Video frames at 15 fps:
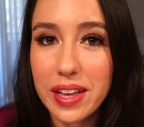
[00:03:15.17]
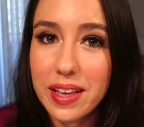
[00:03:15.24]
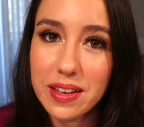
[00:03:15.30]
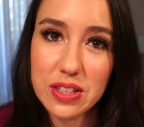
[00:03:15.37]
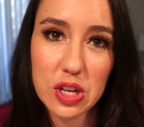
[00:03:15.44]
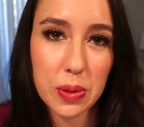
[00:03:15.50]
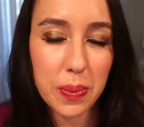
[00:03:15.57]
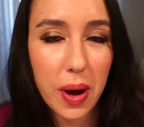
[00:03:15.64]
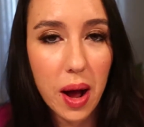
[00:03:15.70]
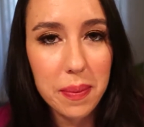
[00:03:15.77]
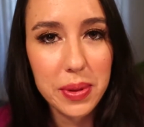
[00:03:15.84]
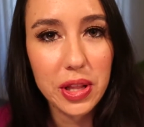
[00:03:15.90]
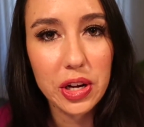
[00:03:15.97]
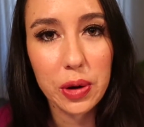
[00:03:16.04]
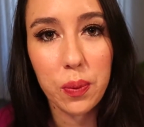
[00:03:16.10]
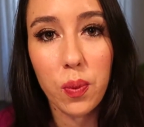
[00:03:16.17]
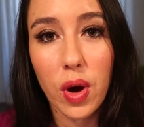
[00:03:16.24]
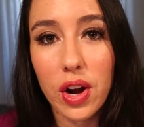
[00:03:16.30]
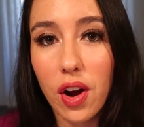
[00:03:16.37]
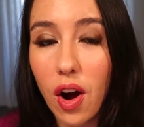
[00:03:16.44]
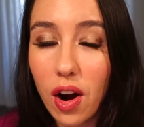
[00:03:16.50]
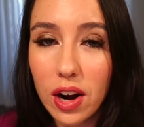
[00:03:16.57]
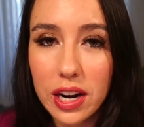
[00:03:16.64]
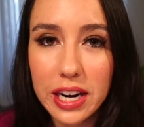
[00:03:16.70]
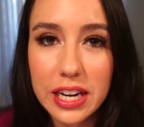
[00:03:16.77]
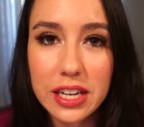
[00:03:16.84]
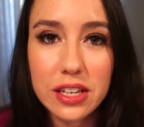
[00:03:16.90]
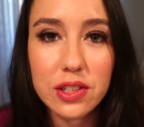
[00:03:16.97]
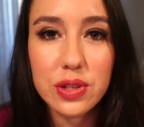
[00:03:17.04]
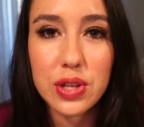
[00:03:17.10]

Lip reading: gigs are popular and what aren't.